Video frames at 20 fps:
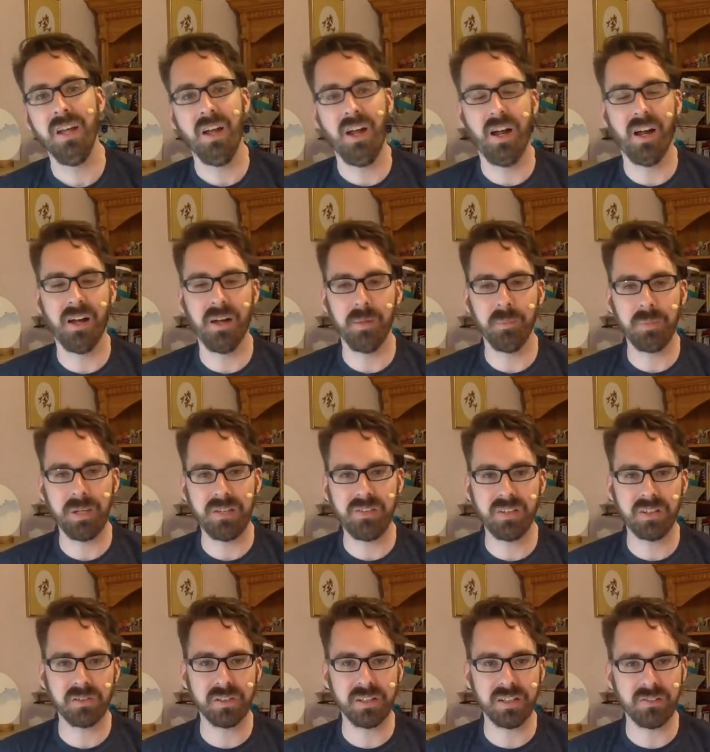Um,
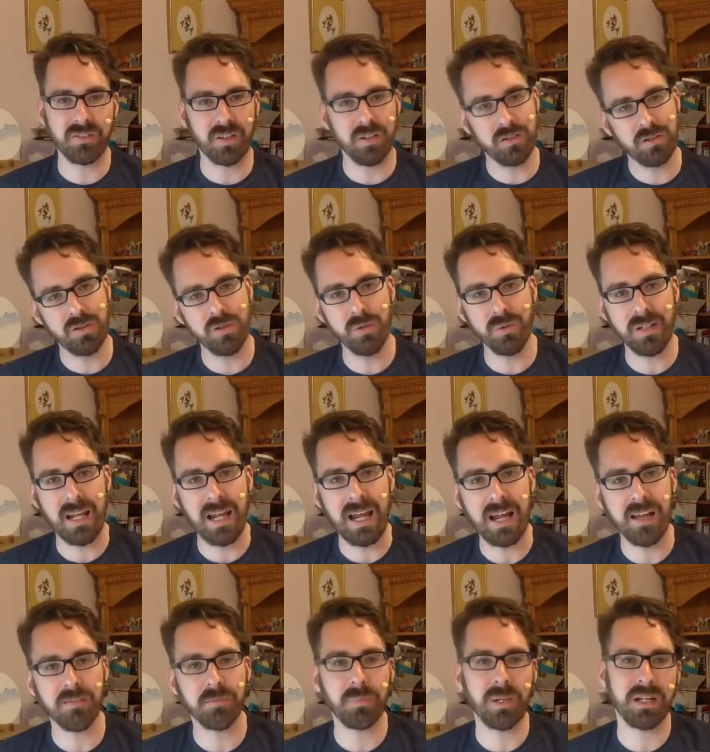basically, it's a two and a
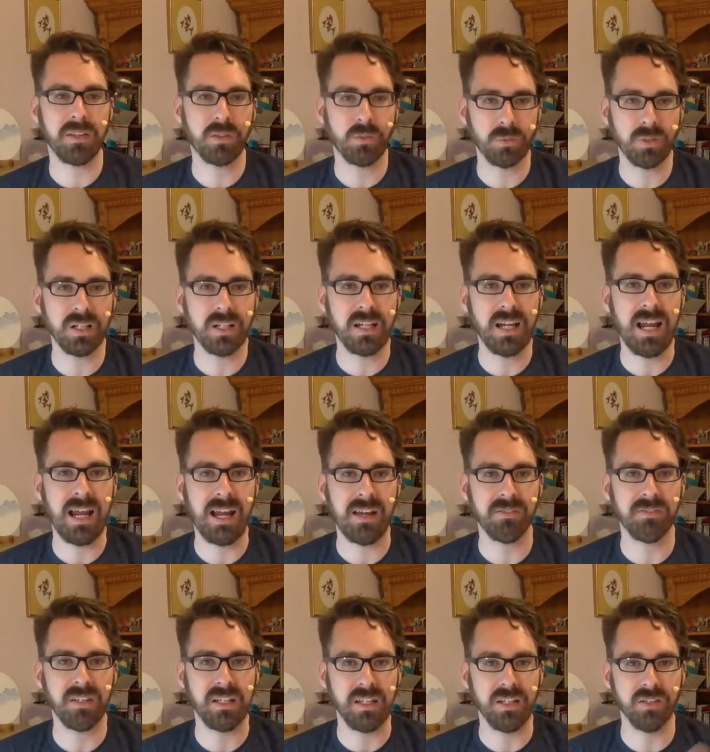half by three and a
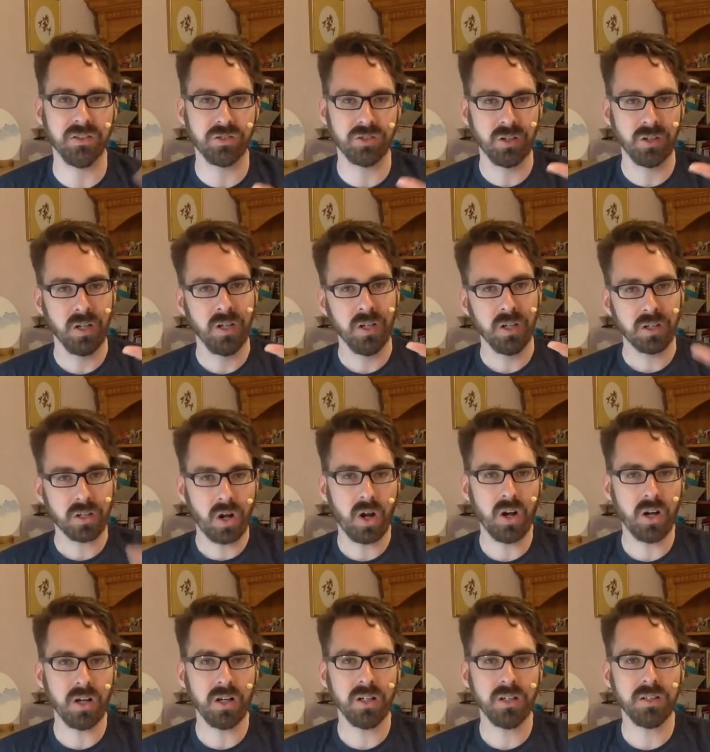half inch
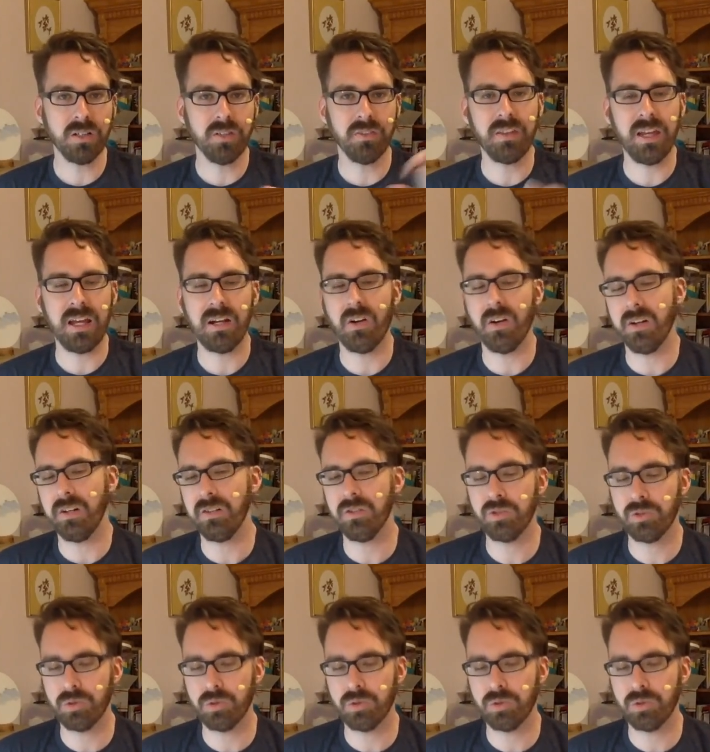card that artists